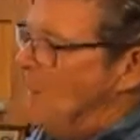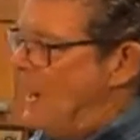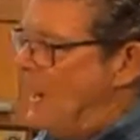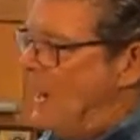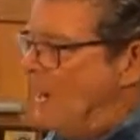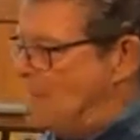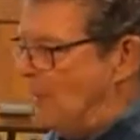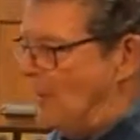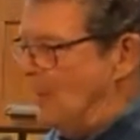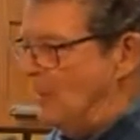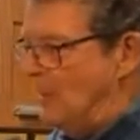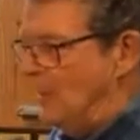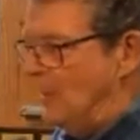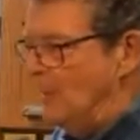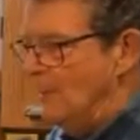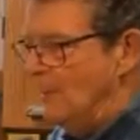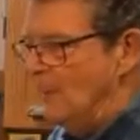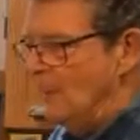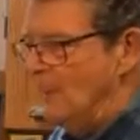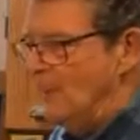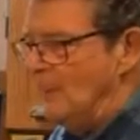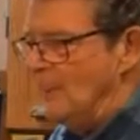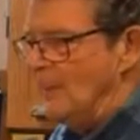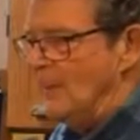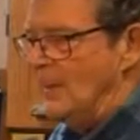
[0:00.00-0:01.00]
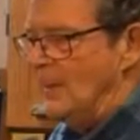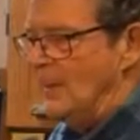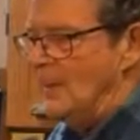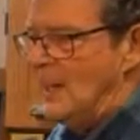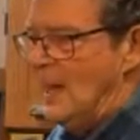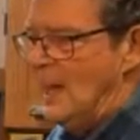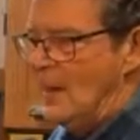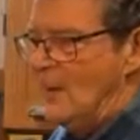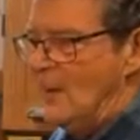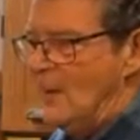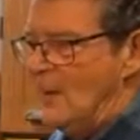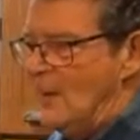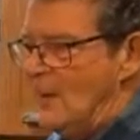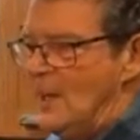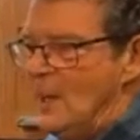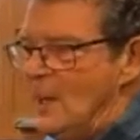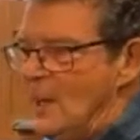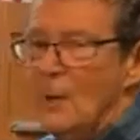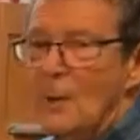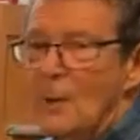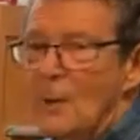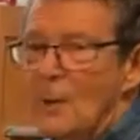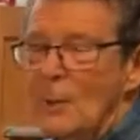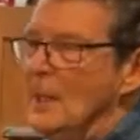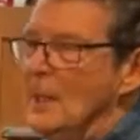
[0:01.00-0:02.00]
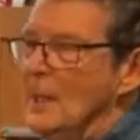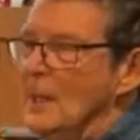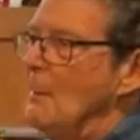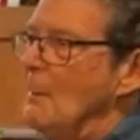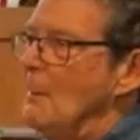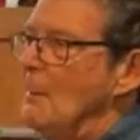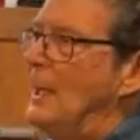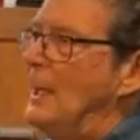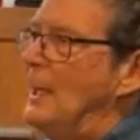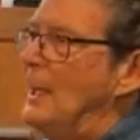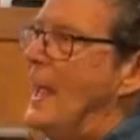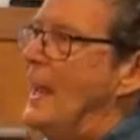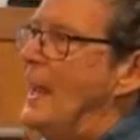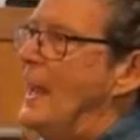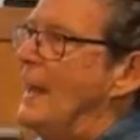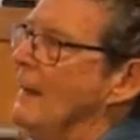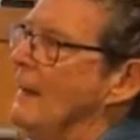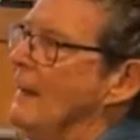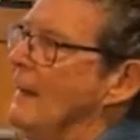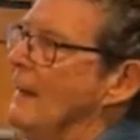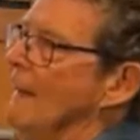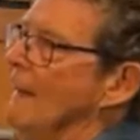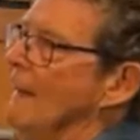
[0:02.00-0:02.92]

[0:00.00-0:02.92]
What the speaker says: paper down here in the plat.